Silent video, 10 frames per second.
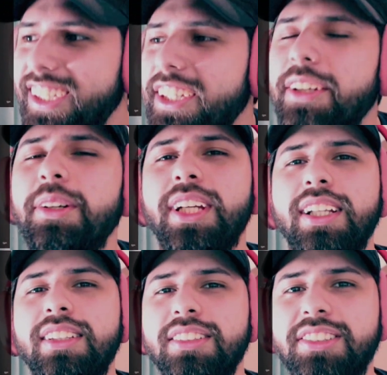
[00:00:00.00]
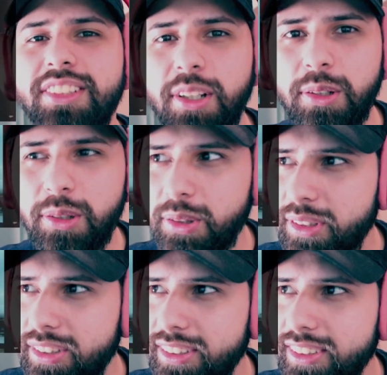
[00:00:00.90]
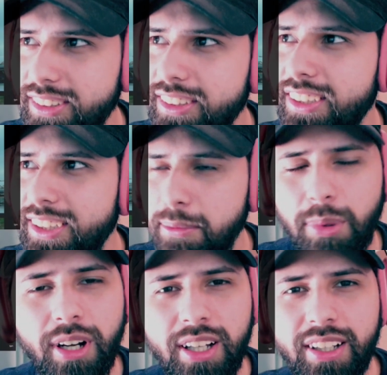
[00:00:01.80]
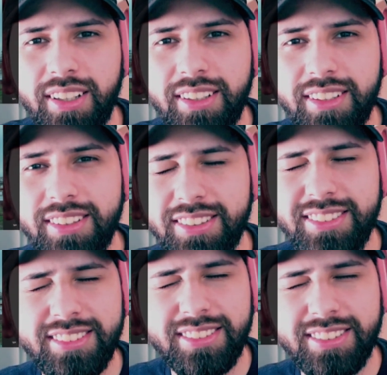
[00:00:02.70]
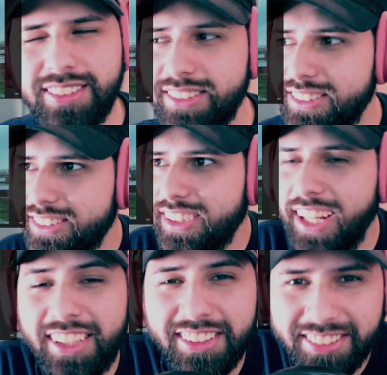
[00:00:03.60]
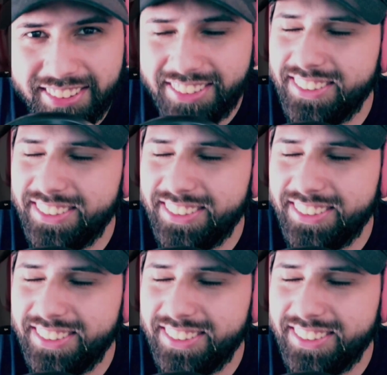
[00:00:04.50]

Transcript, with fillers: Yo, he got the skull uh, necklace